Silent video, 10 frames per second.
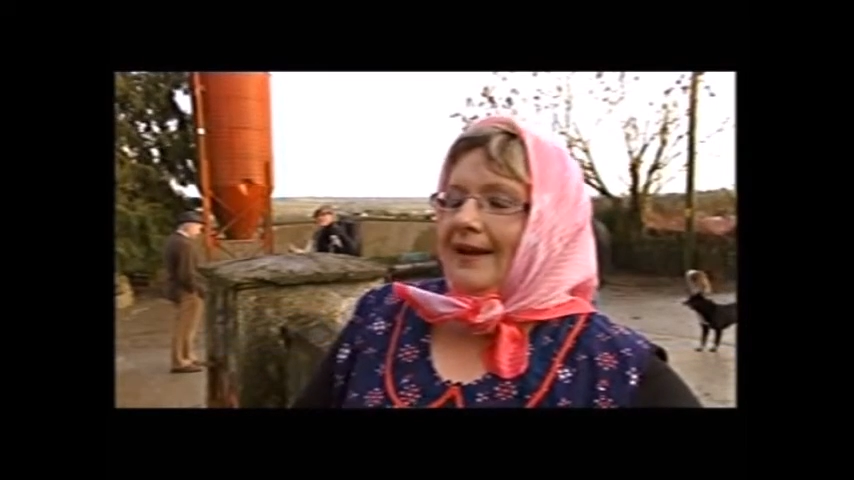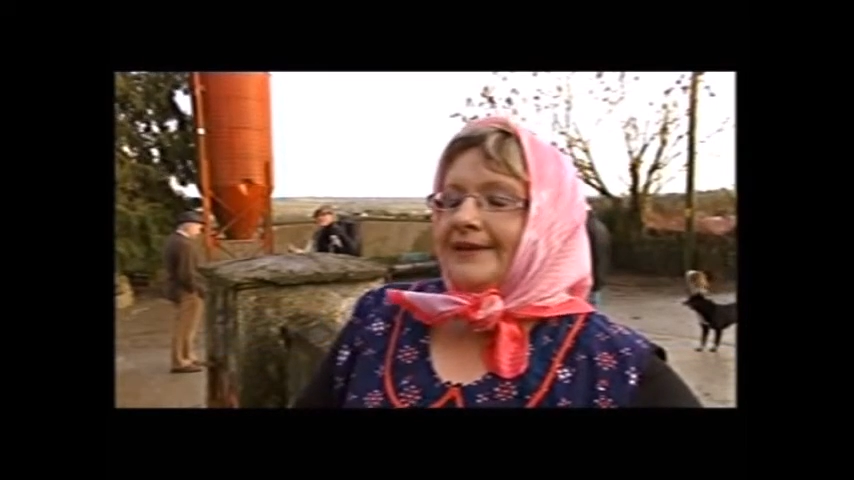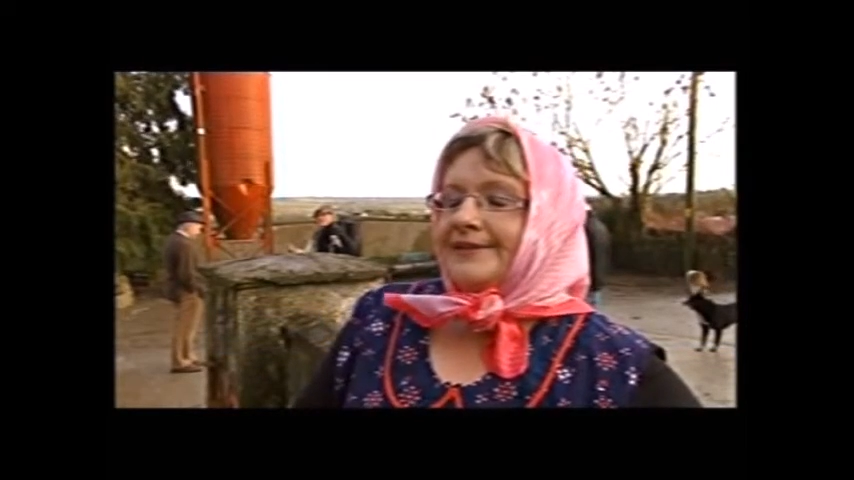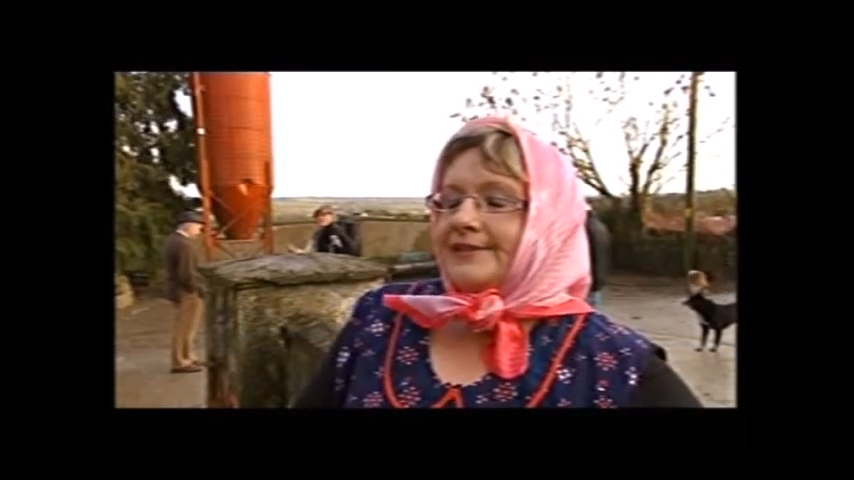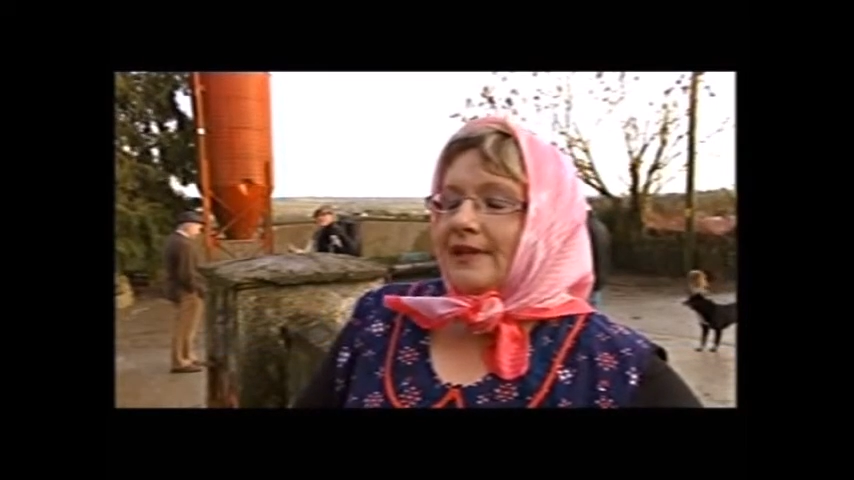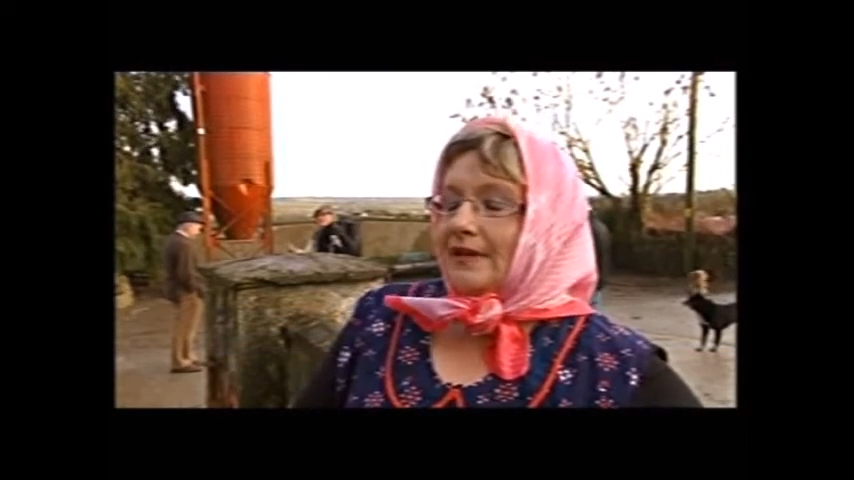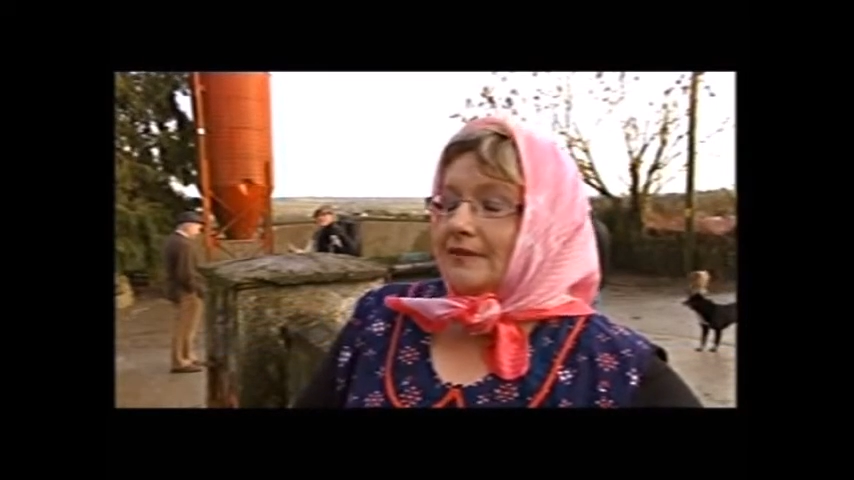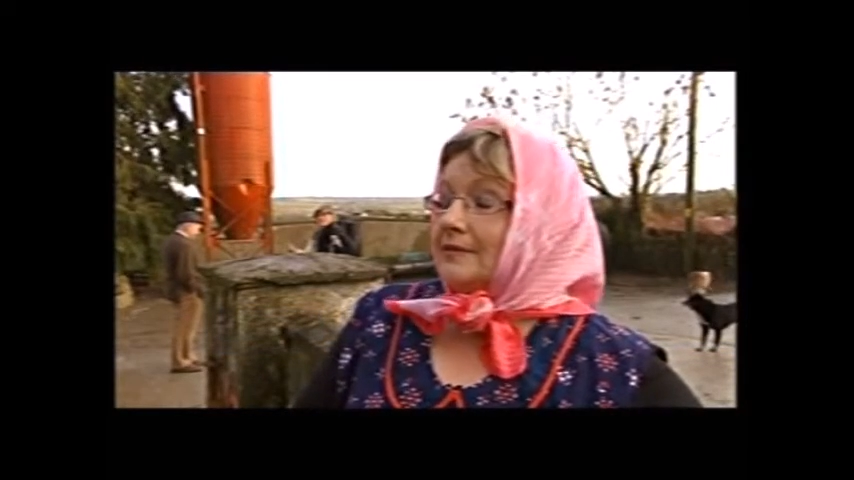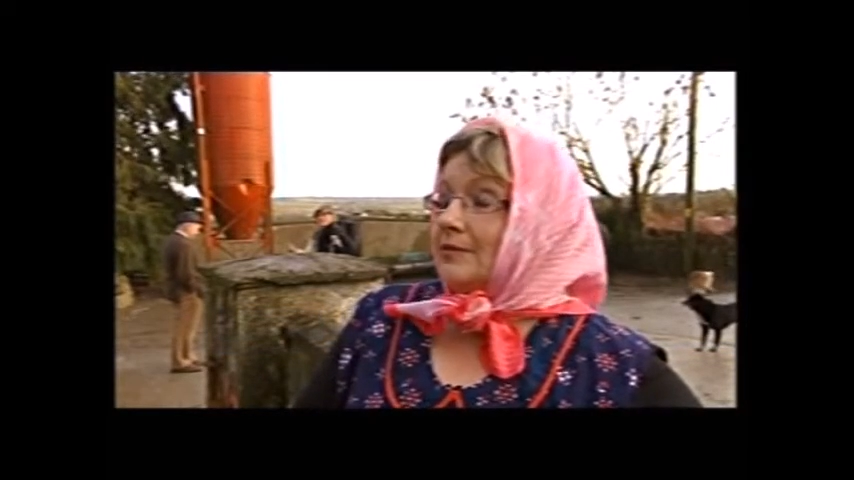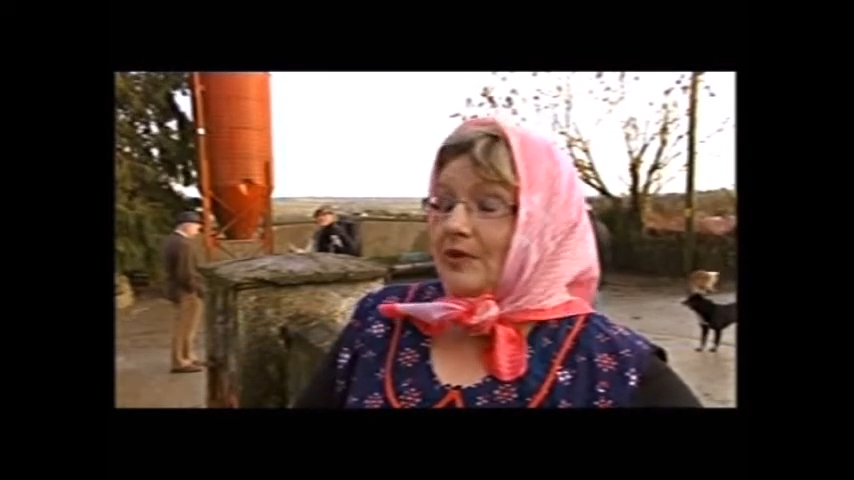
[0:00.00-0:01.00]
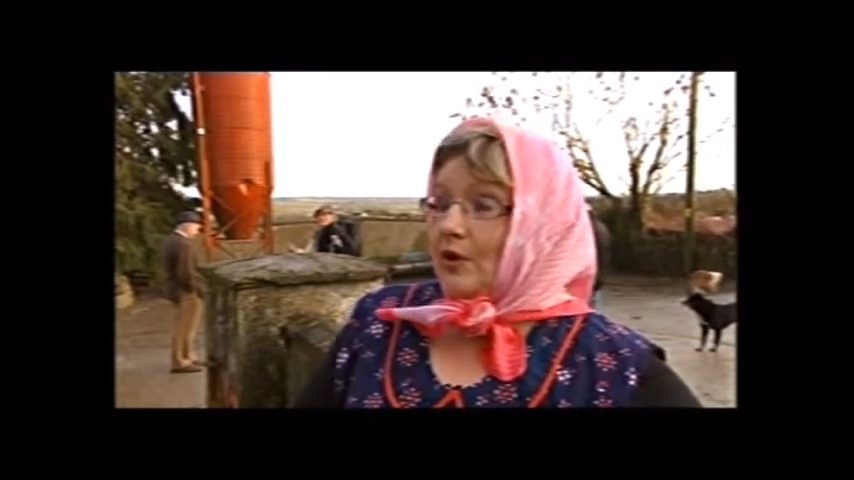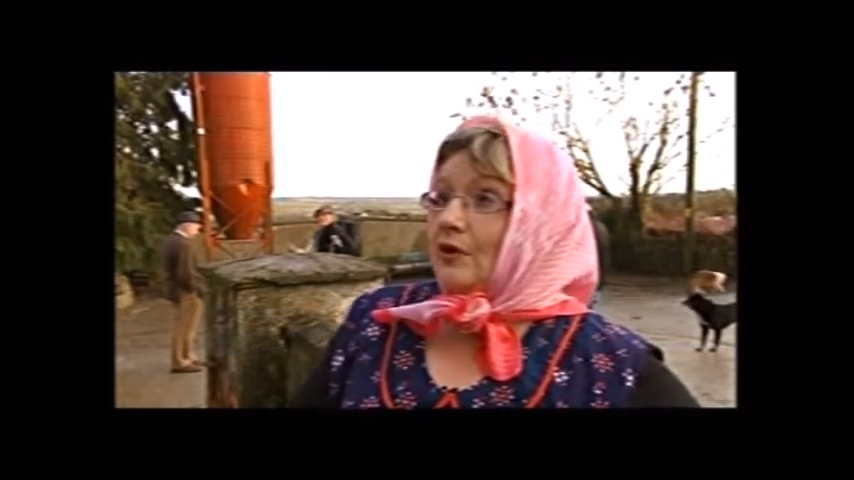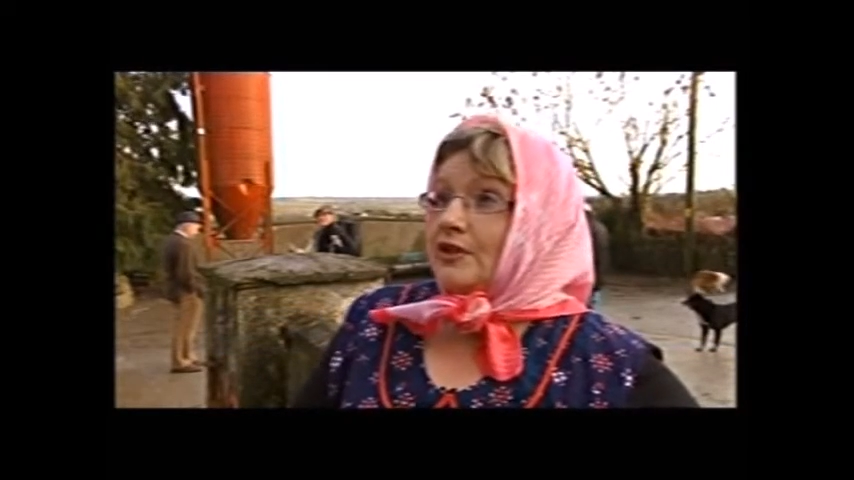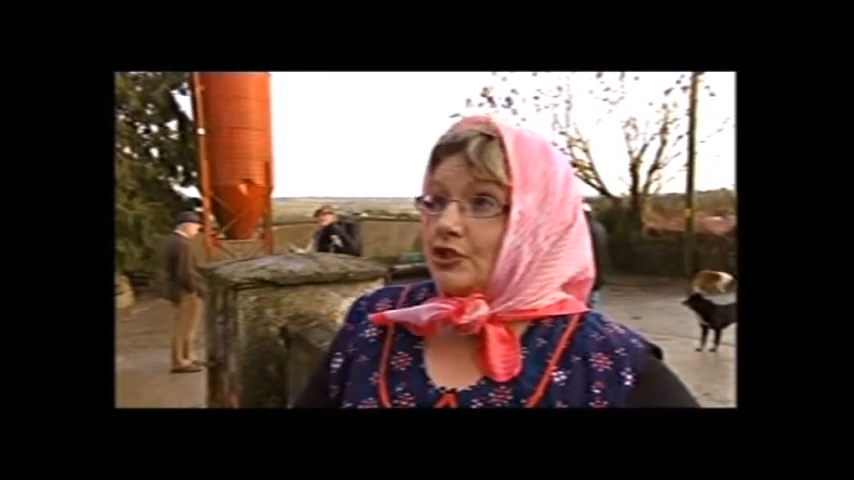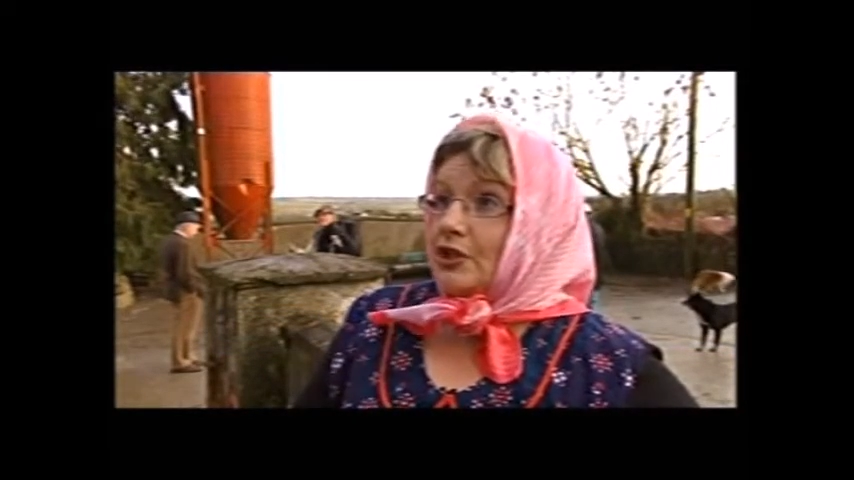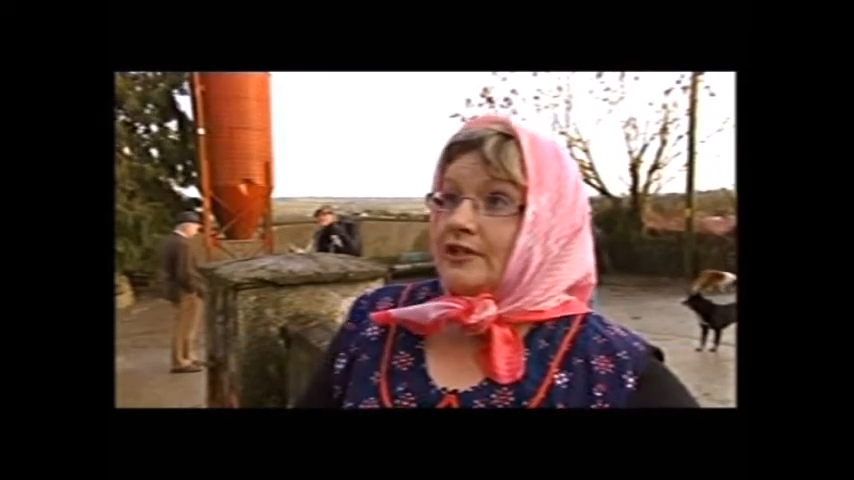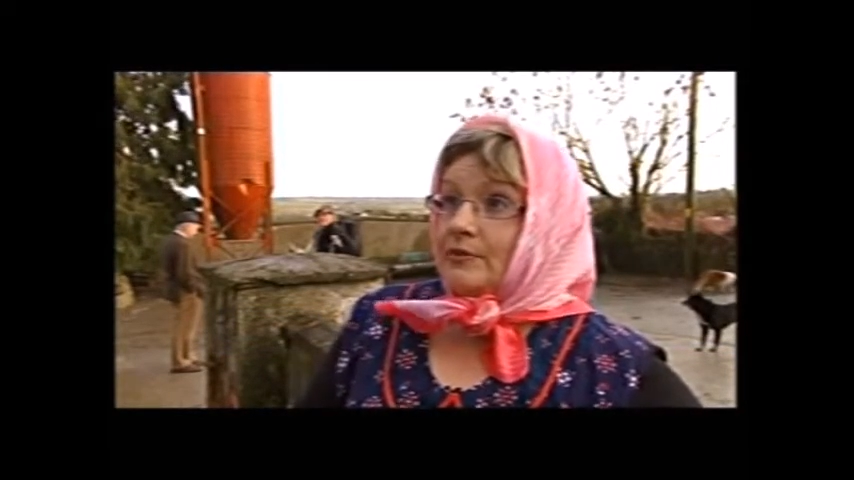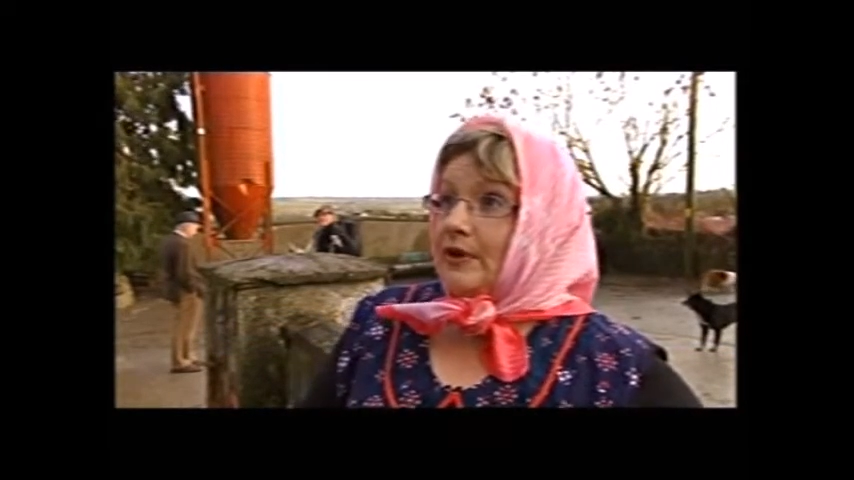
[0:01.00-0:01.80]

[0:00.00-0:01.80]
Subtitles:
and we all enjoyed